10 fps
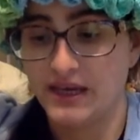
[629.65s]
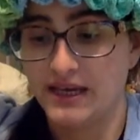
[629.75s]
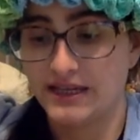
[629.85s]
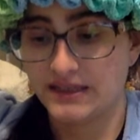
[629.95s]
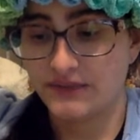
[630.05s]

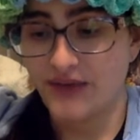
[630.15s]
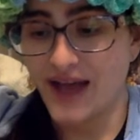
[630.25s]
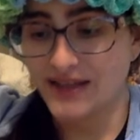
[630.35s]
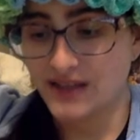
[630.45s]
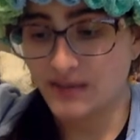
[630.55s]
is the
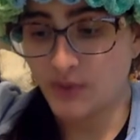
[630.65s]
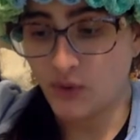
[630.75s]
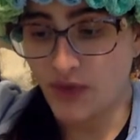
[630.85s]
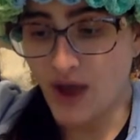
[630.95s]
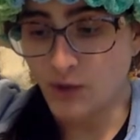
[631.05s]
fact that
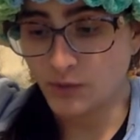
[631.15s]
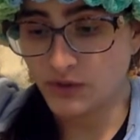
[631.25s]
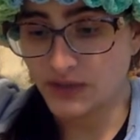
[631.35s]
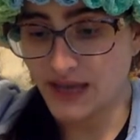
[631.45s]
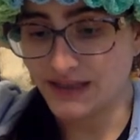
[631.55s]
both
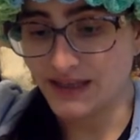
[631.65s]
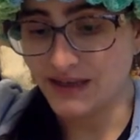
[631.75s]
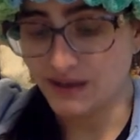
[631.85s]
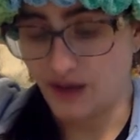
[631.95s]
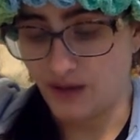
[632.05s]
output and
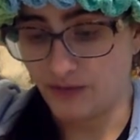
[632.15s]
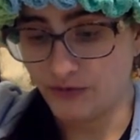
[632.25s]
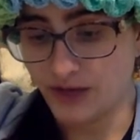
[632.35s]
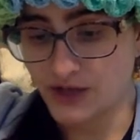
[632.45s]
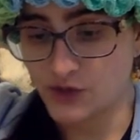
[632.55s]
income
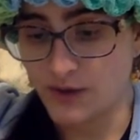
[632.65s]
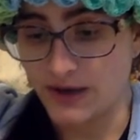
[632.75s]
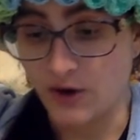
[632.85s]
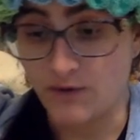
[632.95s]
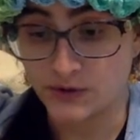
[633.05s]
fluctuate
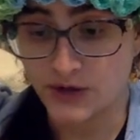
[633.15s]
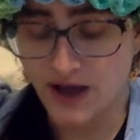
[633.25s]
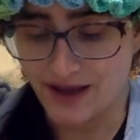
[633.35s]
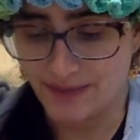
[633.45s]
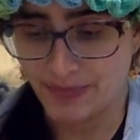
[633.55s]
over
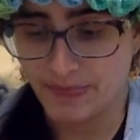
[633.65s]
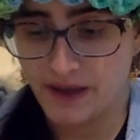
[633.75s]
time,